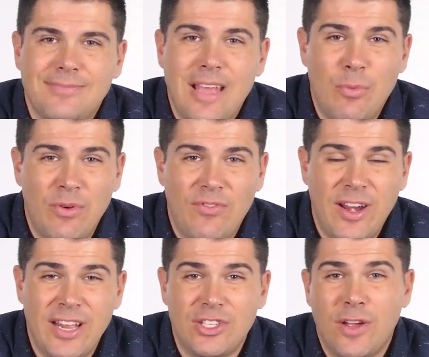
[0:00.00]
M1
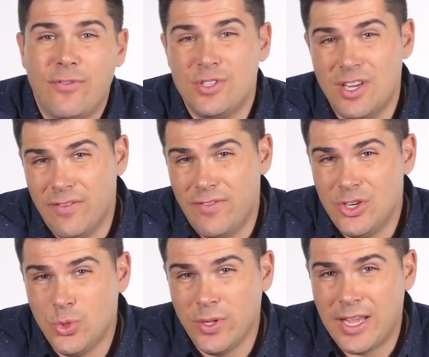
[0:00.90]
Finance offers
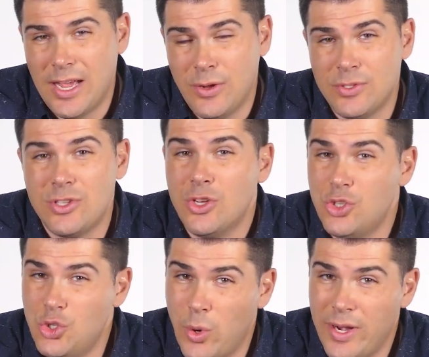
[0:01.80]
individual accounts,
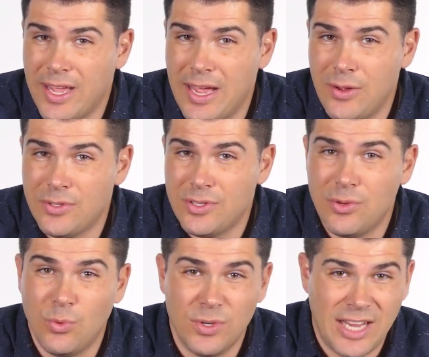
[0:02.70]
joint accounts,
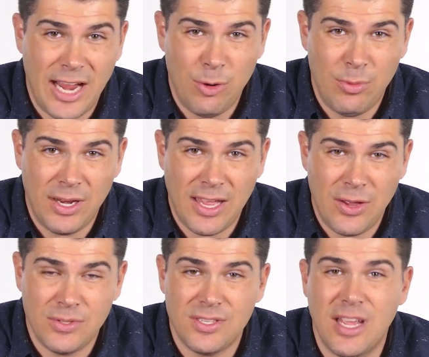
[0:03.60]
retirement
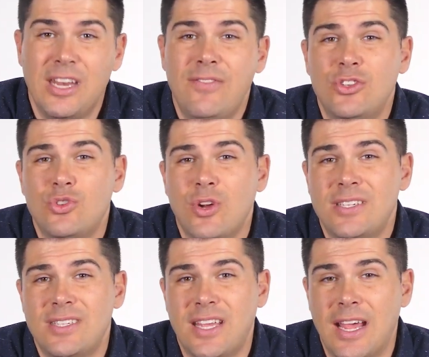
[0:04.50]
accounts, and even
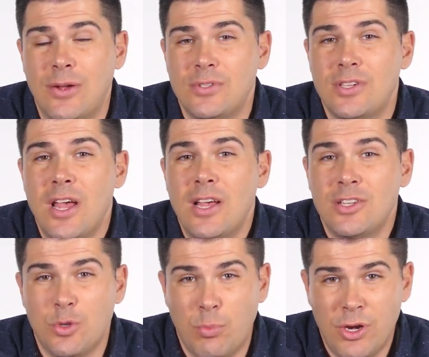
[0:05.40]
trust accounts.
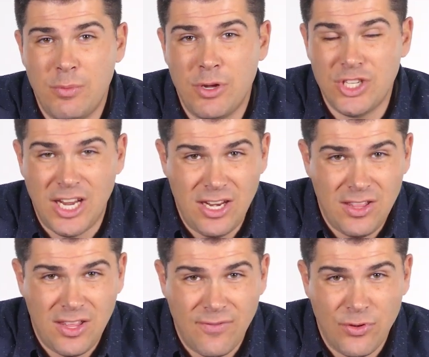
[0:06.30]
So pretty much
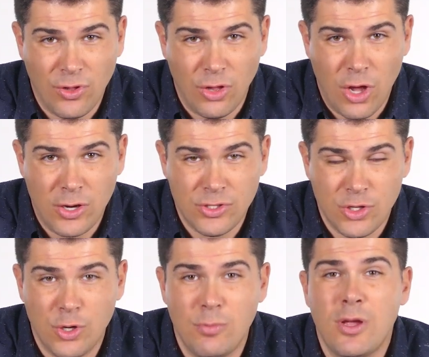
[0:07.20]
anything for the long
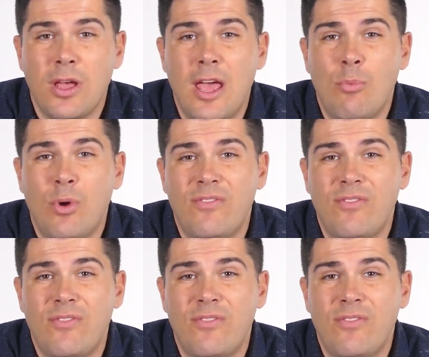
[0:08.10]
term, M1